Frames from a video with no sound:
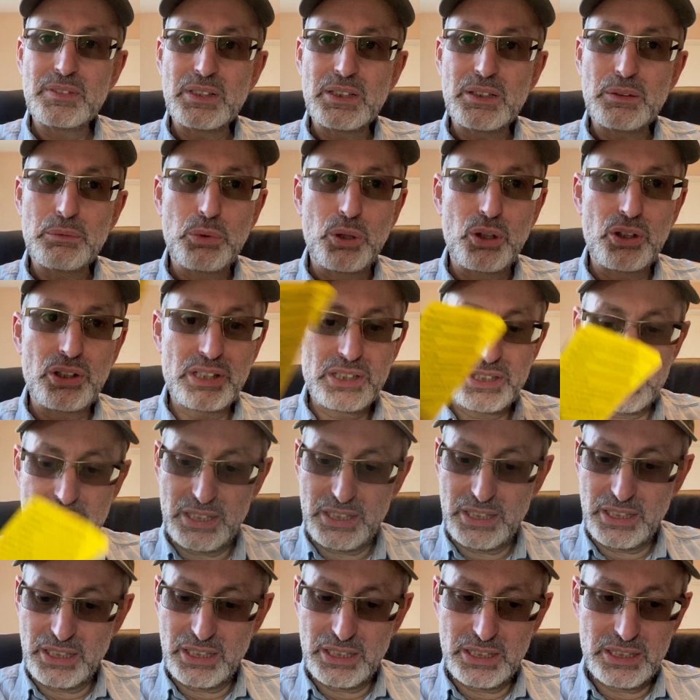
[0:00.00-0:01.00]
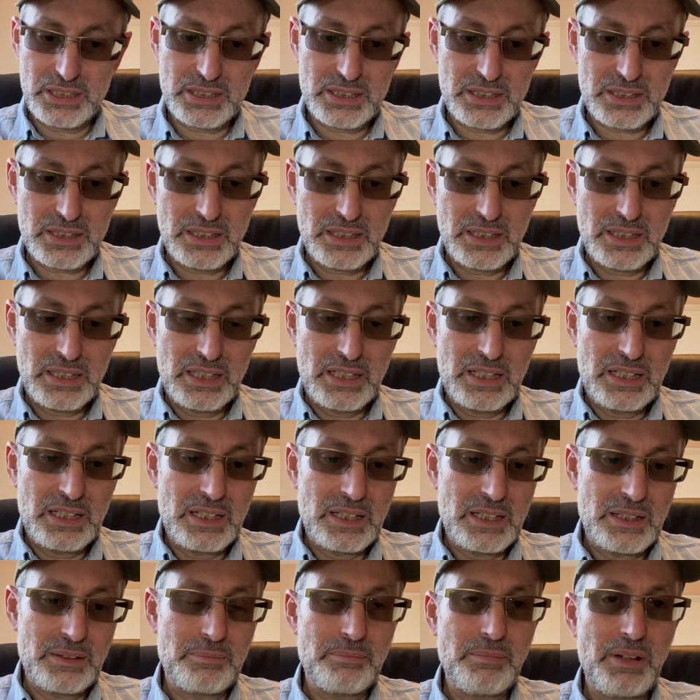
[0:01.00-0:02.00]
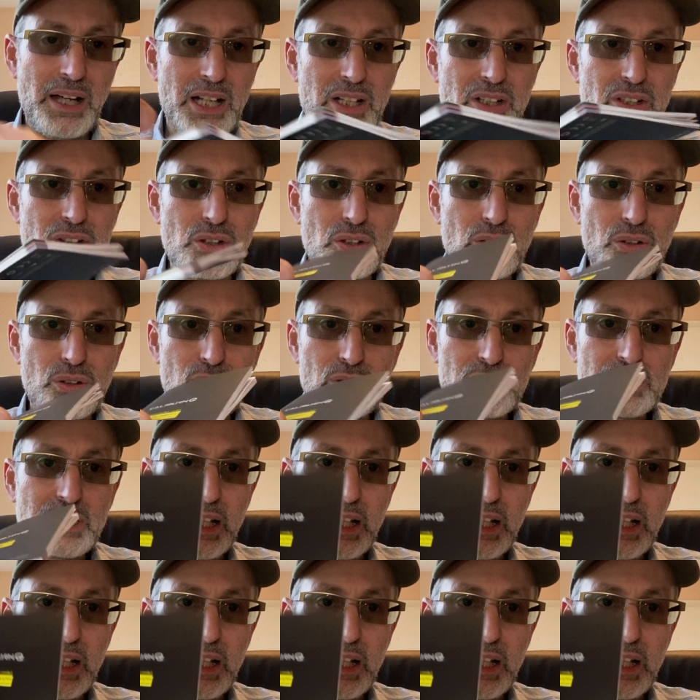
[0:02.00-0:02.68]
warranties, manual